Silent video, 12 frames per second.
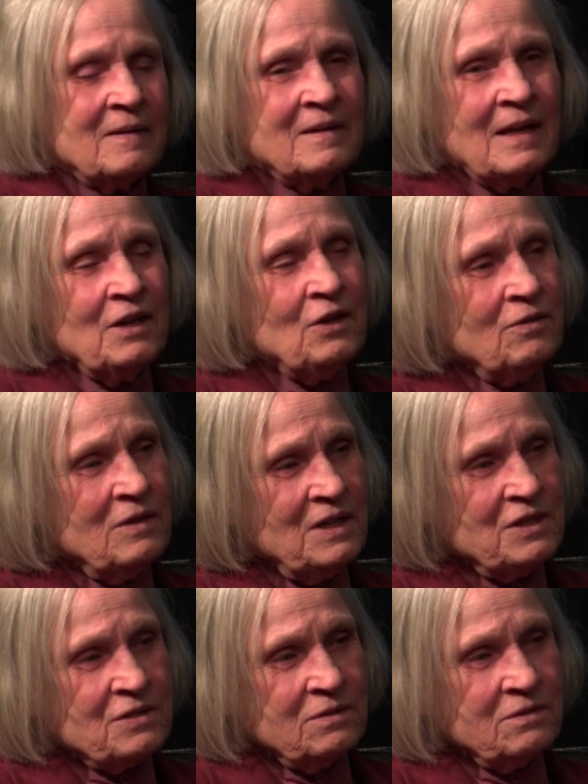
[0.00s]
Then you
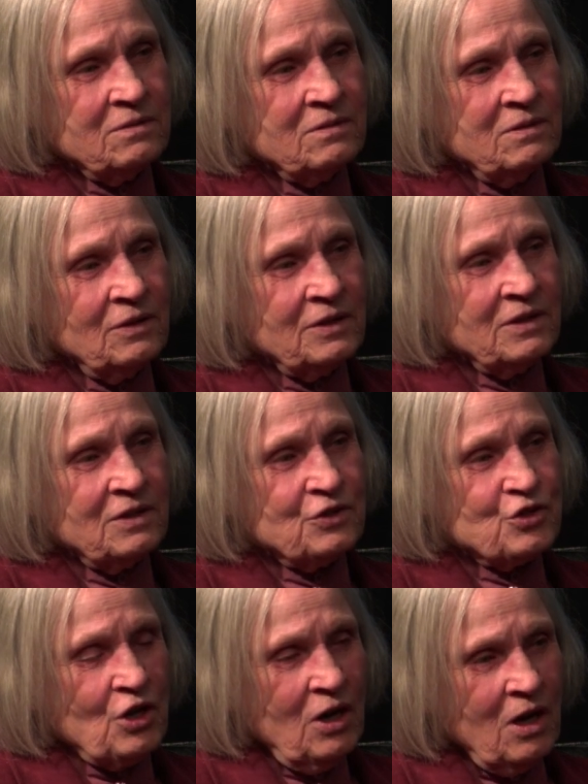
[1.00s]
need to look at the
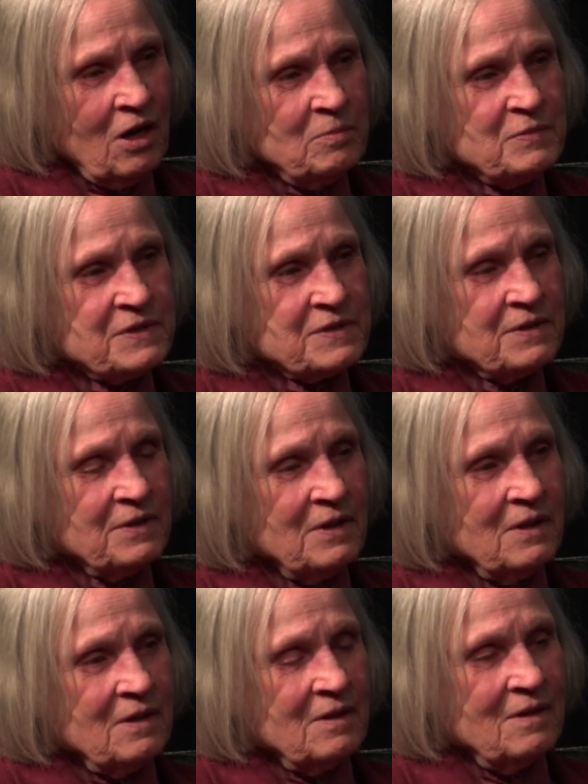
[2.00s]
jobs
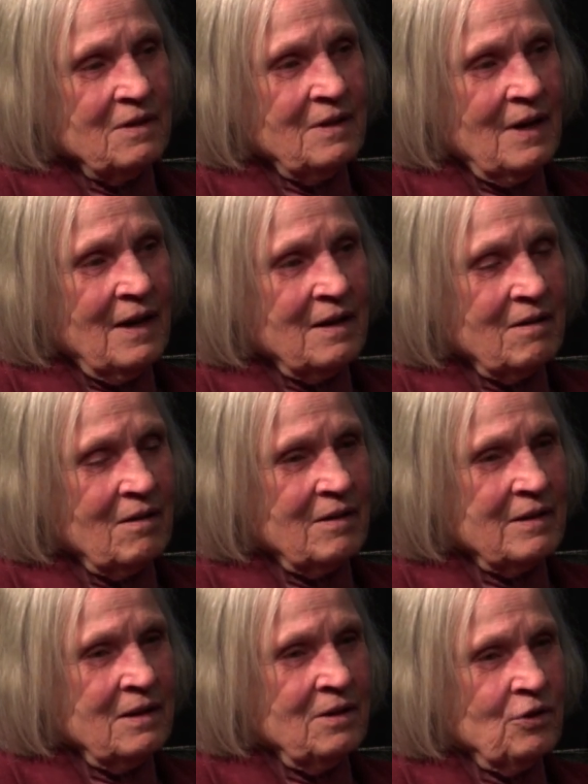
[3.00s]
that
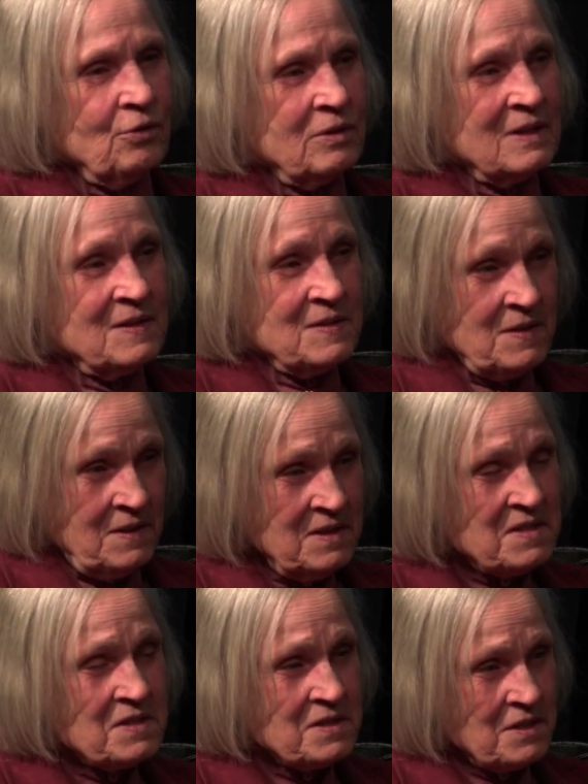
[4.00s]
either
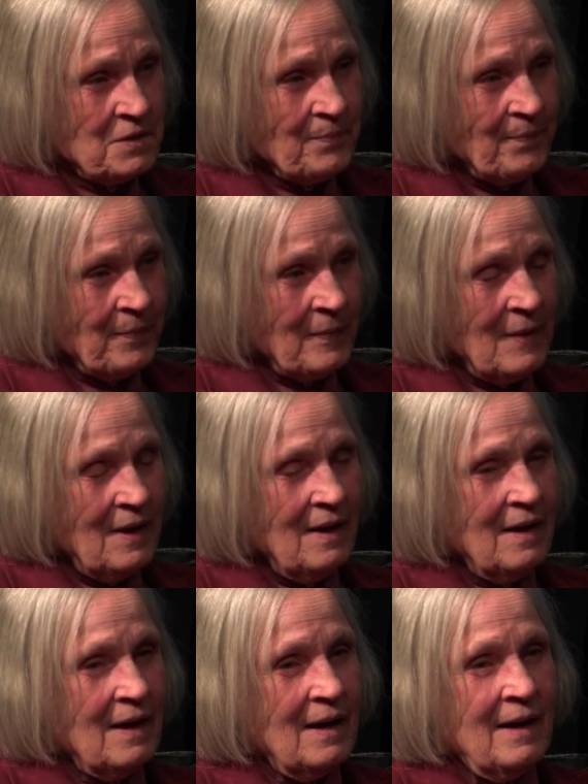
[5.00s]
exist
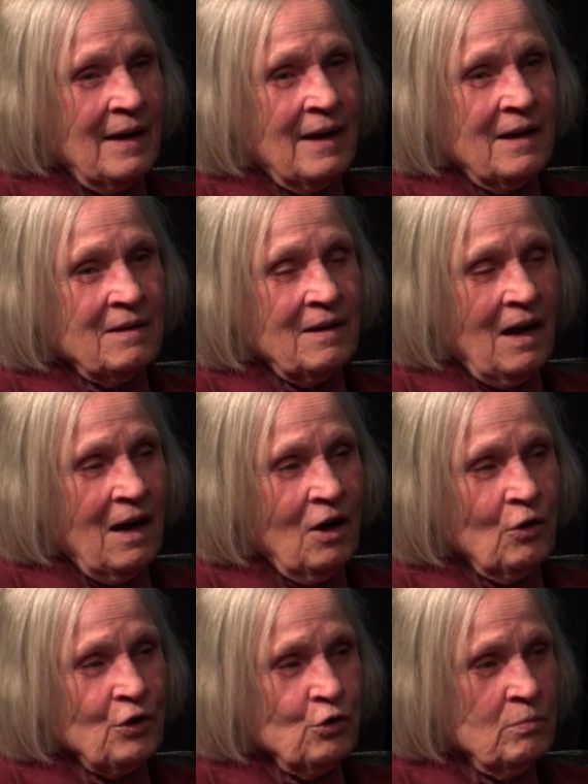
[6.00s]
and
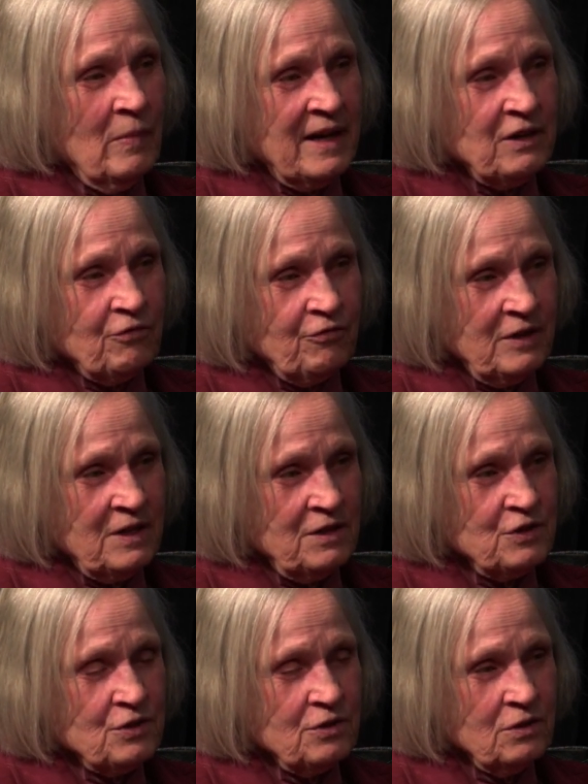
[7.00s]
how you might fit
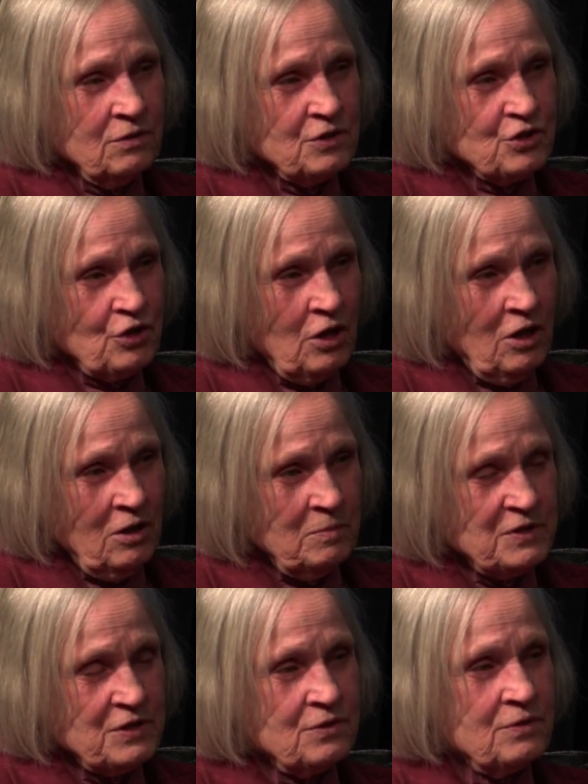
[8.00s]
into those
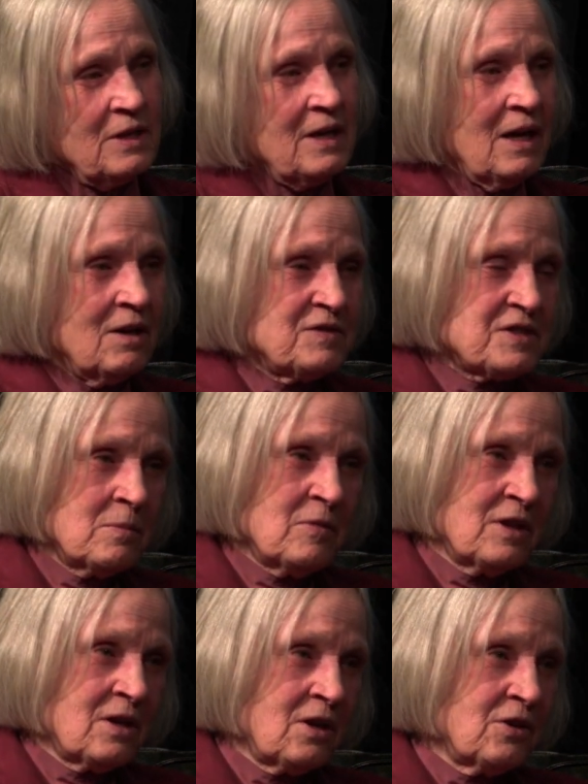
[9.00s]
jobs. Do they have some
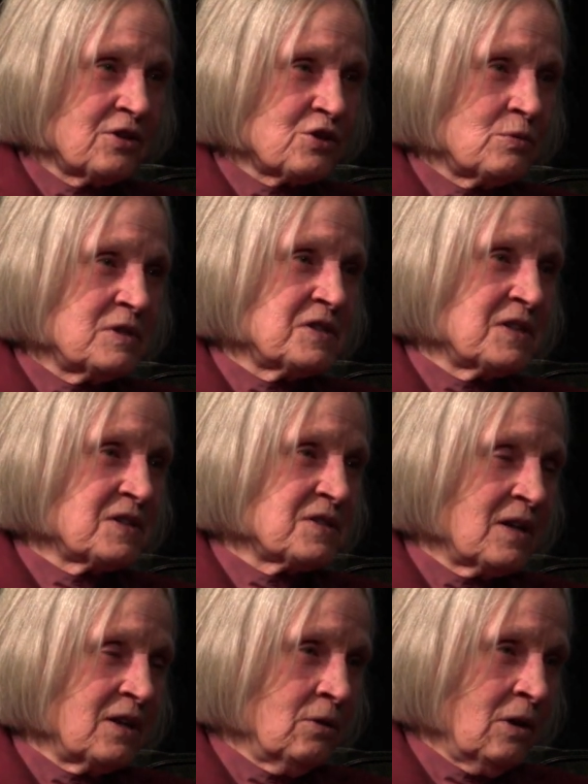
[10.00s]
of the characteristics
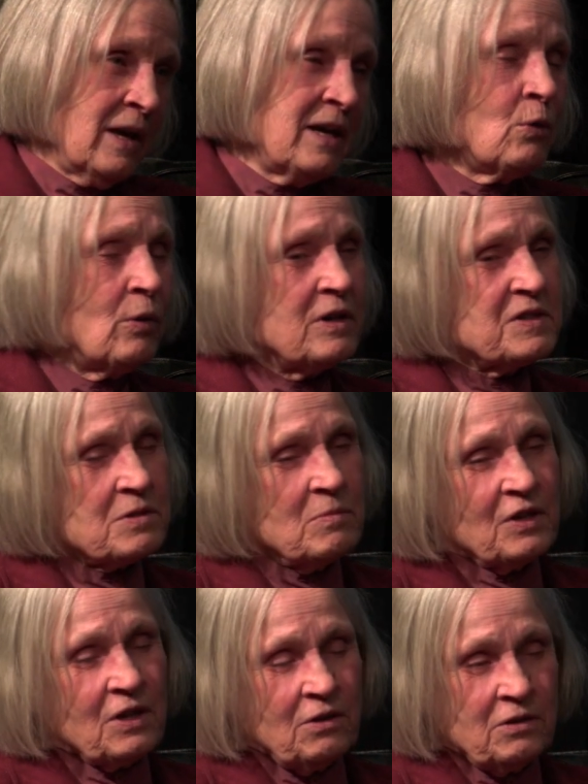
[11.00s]
that you like? What are some
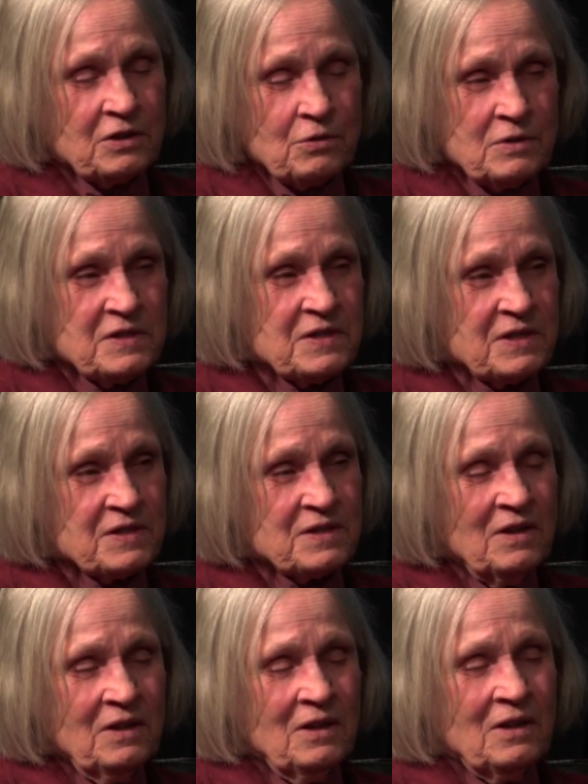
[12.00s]
of the characteristics
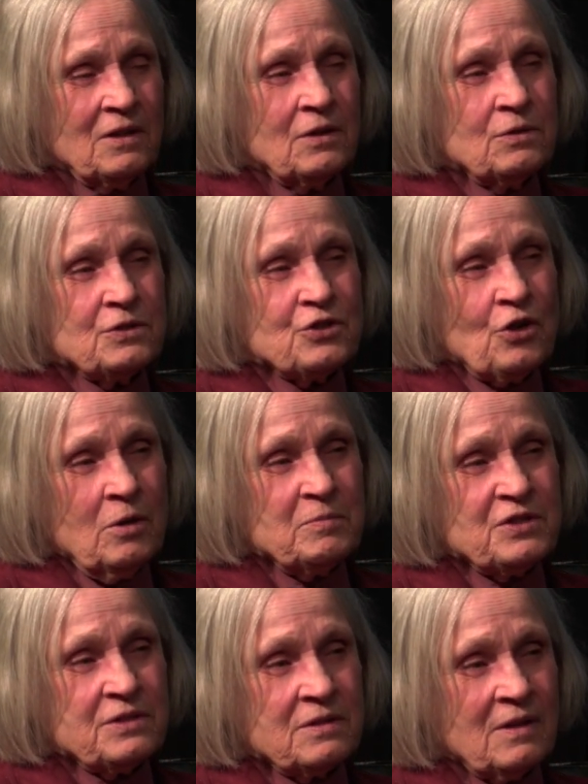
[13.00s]
those
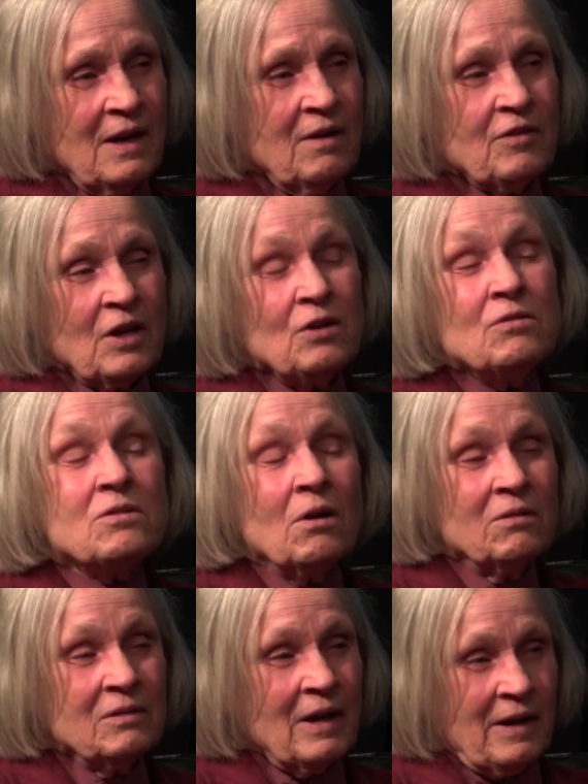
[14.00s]
jobs have that you
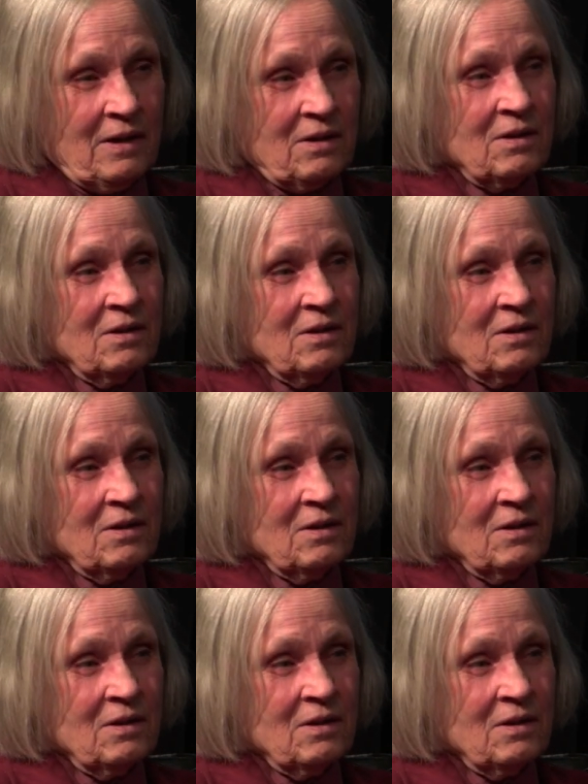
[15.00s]
don't like?